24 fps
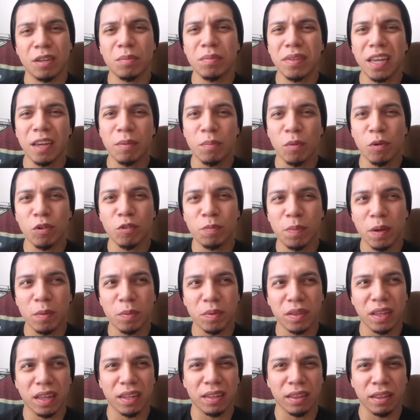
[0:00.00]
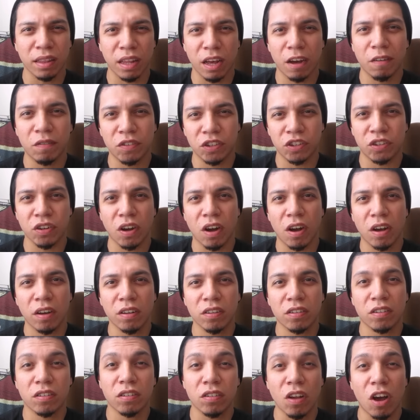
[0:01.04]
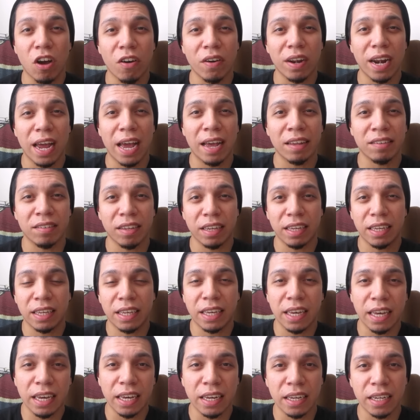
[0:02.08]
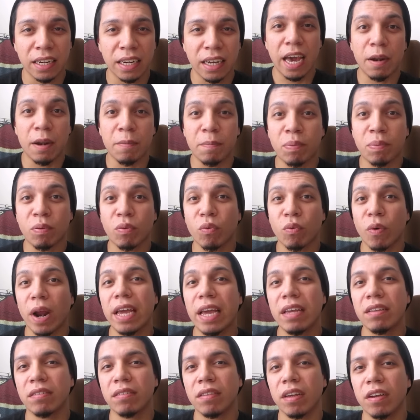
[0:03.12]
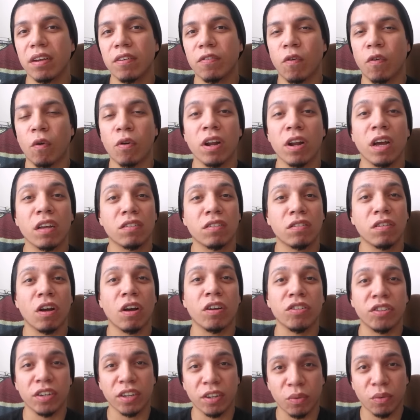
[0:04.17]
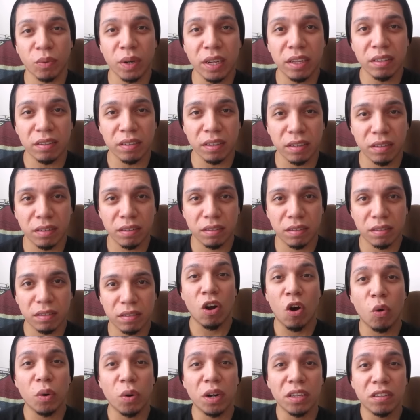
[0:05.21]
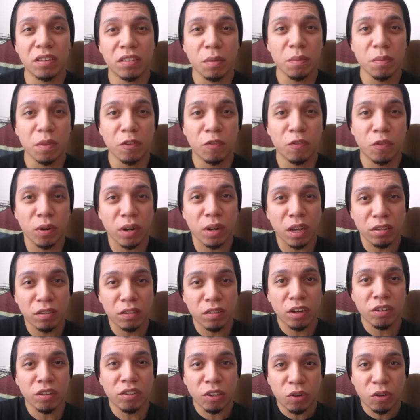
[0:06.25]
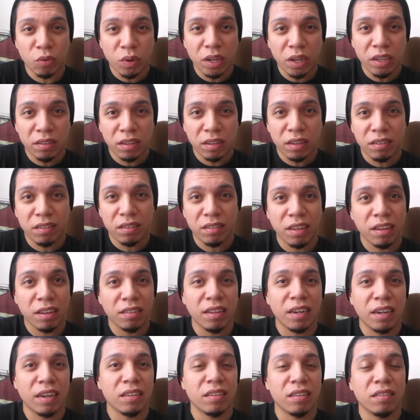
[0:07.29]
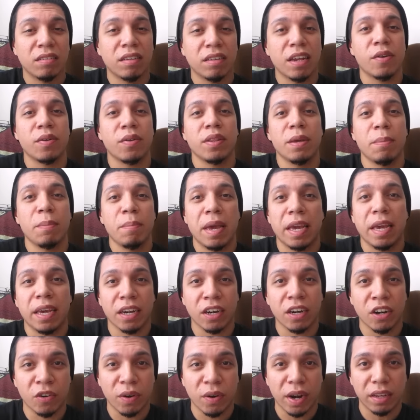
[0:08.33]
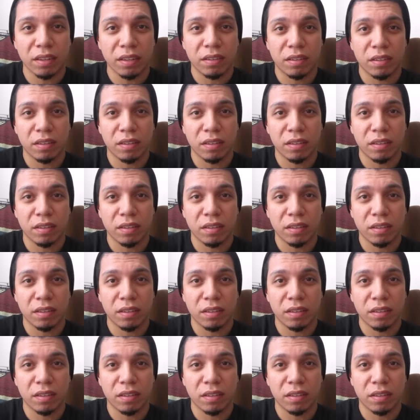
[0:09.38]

Seems like most people that love Jaws saw it as a kid and praise it for nostalgic reasons. Holding something for nostalgic reasons doesn't necessarily make it great.